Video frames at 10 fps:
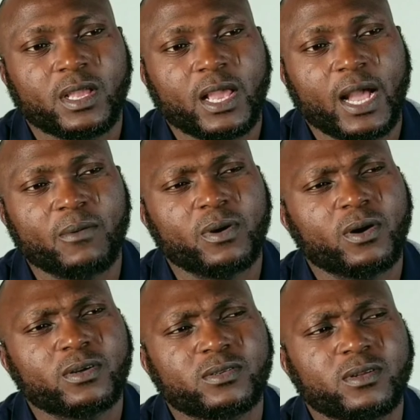I will
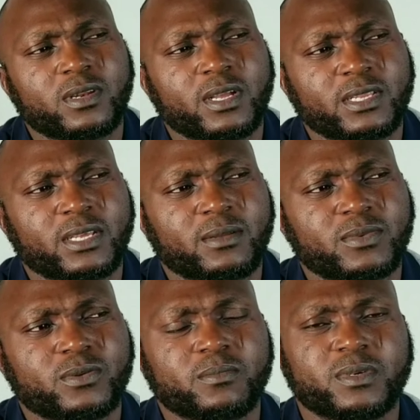also let them
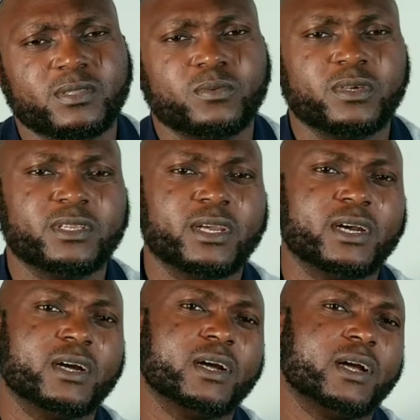to meet with
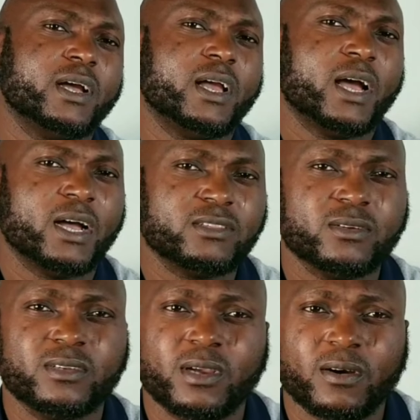the
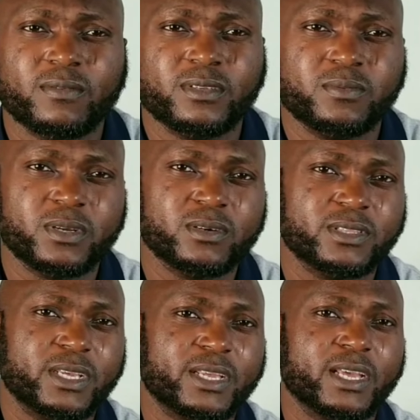Anthony office, because
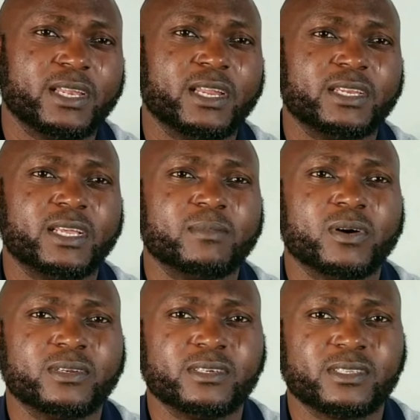they can let them
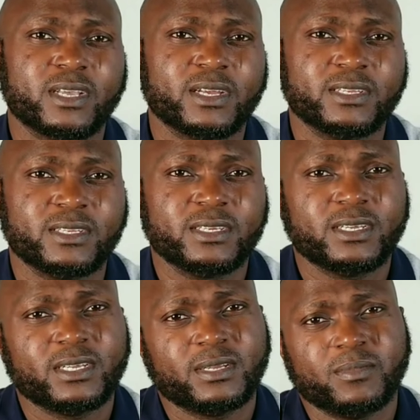understand,
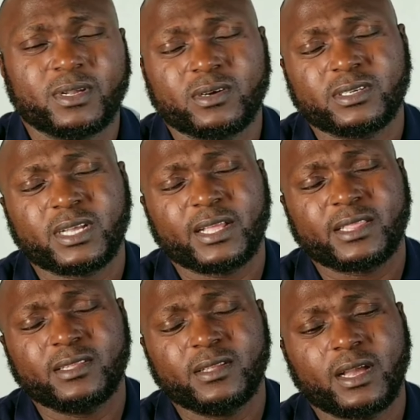because
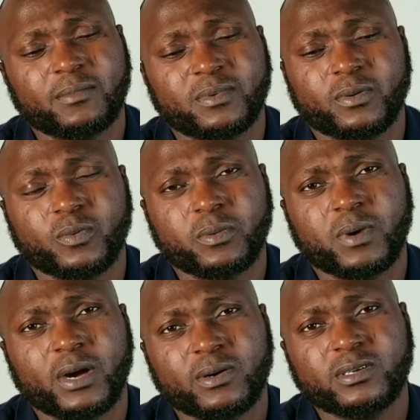with
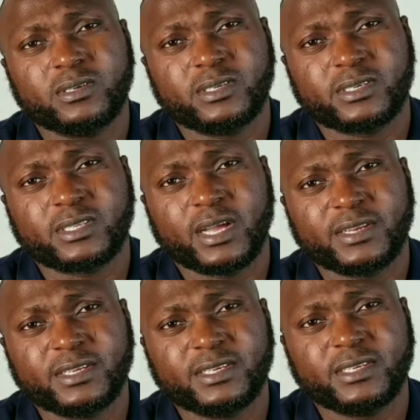my own
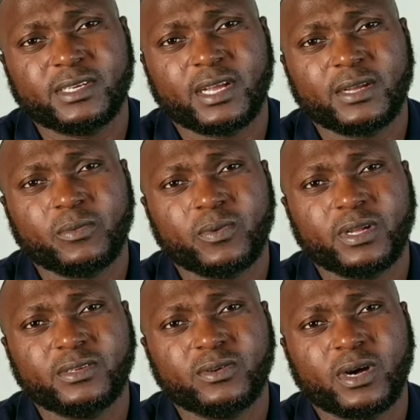understanding,
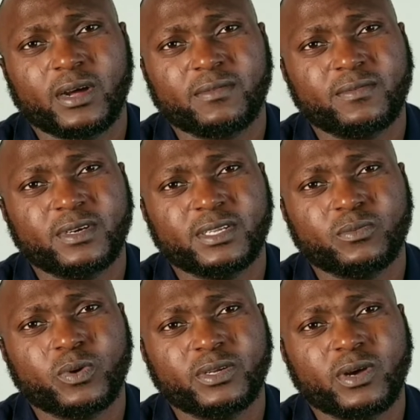when you are afraid,
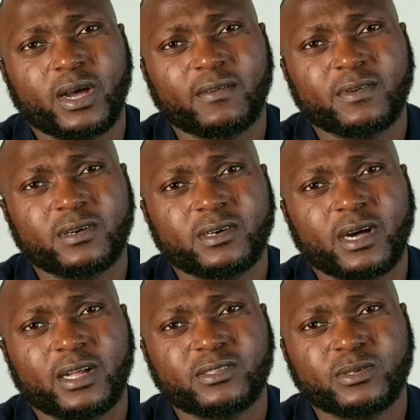when you have an
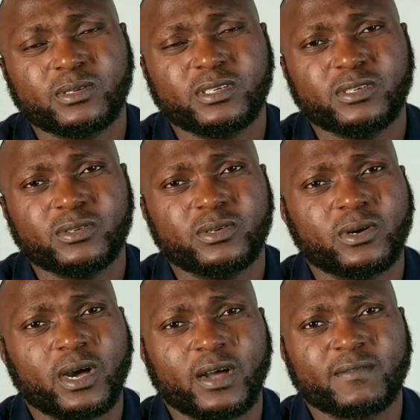Anthony, you
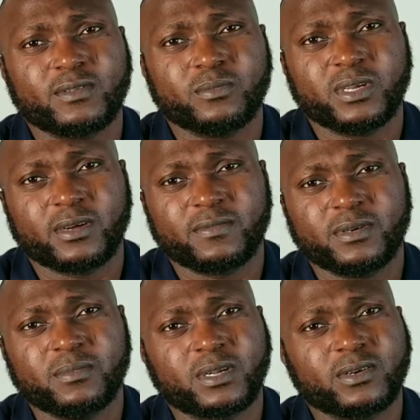don't have to be
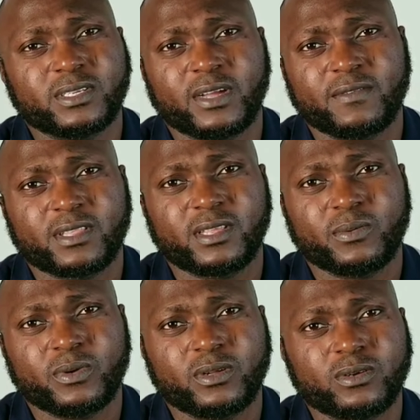afraid, because everything
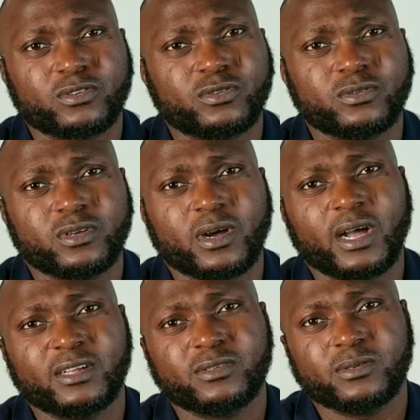will go through your
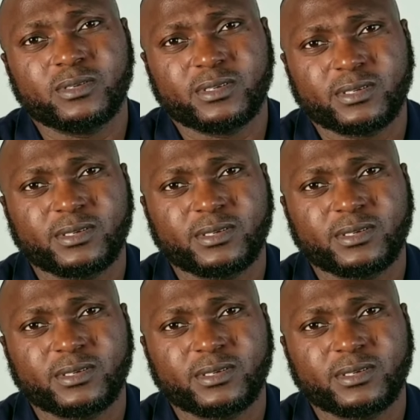Anthony.